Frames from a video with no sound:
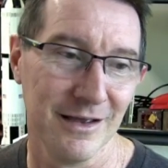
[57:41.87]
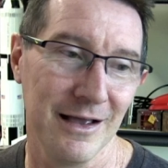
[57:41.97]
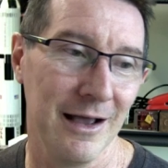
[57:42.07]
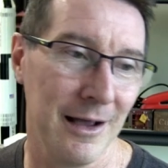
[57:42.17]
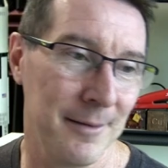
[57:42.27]

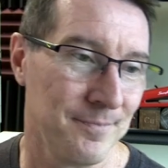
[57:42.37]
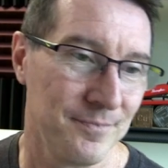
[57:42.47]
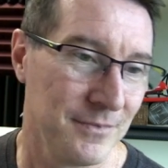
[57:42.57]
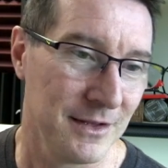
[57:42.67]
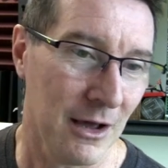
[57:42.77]

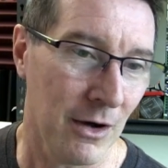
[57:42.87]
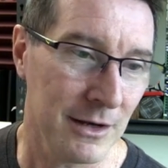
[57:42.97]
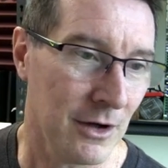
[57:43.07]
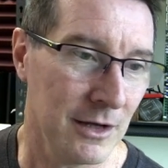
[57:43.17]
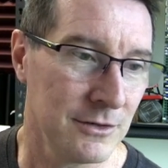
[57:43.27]
You know,
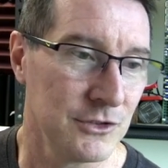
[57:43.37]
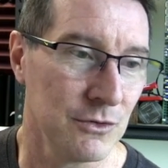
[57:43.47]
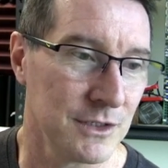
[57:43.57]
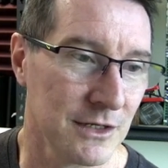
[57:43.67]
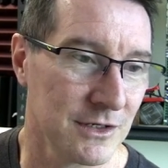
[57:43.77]
I
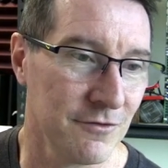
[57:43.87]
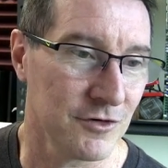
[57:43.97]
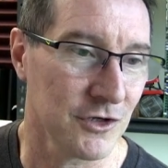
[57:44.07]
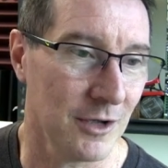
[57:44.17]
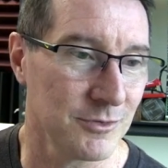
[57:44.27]
do a dozen
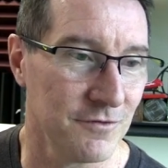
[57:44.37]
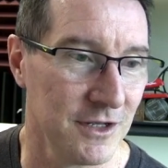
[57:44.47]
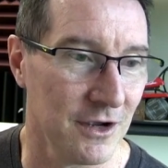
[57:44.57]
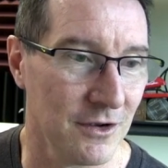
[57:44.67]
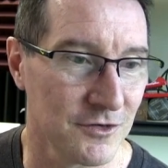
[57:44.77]
different types of
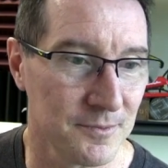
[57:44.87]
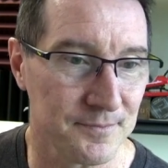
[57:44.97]
videos.